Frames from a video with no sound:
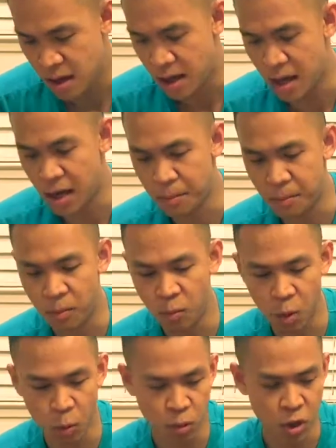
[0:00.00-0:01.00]
Um,
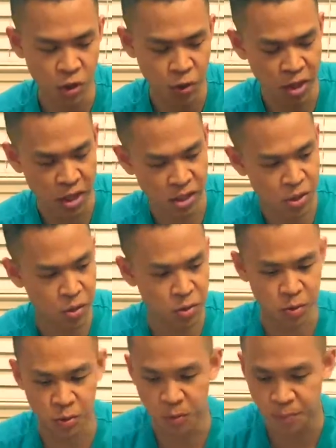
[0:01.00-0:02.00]
what we're also gonna
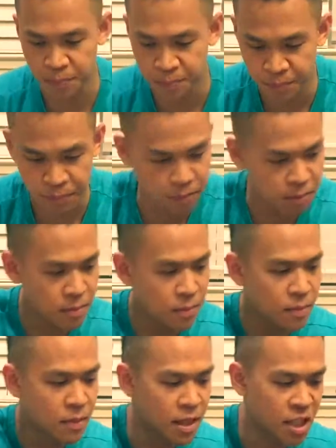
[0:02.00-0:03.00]
do
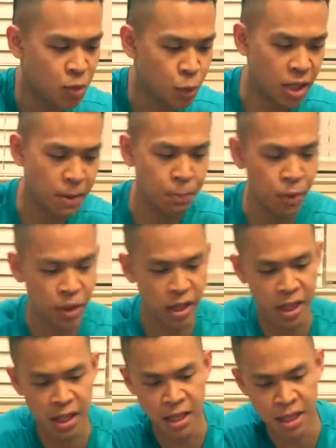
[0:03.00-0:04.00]
is we're gonna put
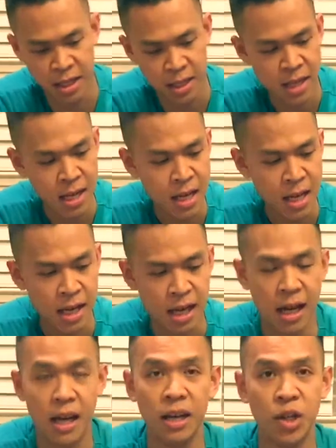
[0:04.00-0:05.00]
in
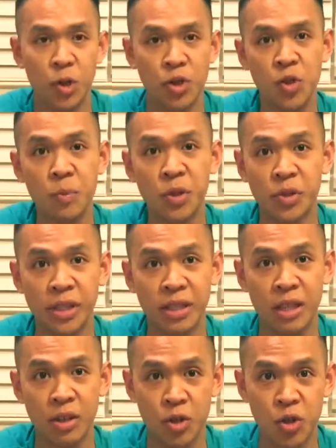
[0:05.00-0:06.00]
uh, your super green.
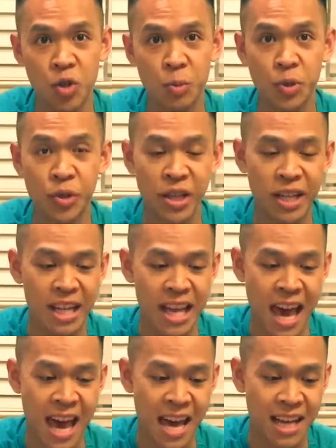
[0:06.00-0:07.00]
Now your super green
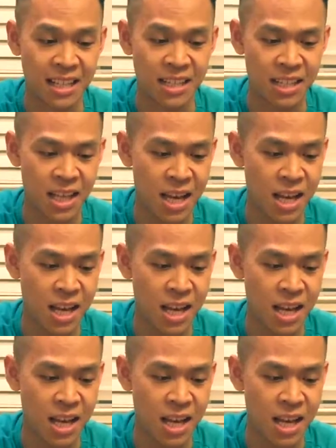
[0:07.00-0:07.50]
has